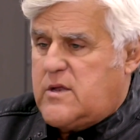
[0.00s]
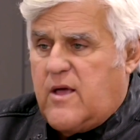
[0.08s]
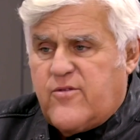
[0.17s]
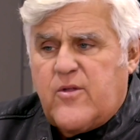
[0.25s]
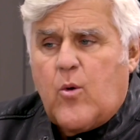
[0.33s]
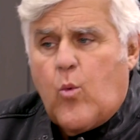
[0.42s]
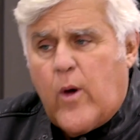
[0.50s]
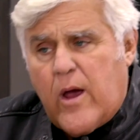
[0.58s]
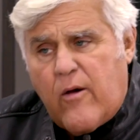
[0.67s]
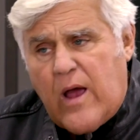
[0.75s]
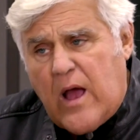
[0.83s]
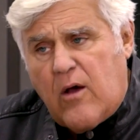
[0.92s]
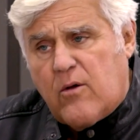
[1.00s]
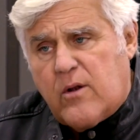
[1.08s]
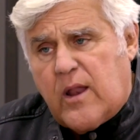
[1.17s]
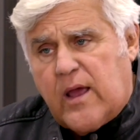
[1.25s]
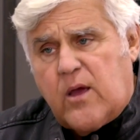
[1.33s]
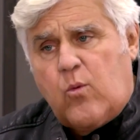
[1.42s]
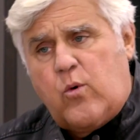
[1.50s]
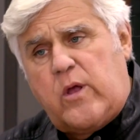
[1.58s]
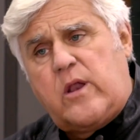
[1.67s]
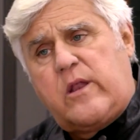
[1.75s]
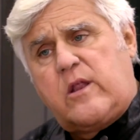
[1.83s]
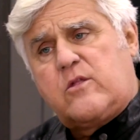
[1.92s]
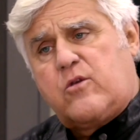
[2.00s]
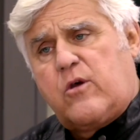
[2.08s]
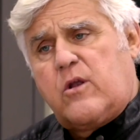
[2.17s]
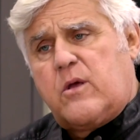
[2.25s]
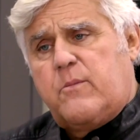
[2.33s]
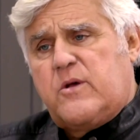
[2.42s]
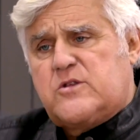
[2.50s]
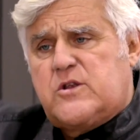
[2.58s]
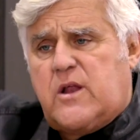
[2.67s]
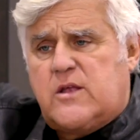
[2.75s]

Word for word: So doesn't it wear out like it would in an internal combustion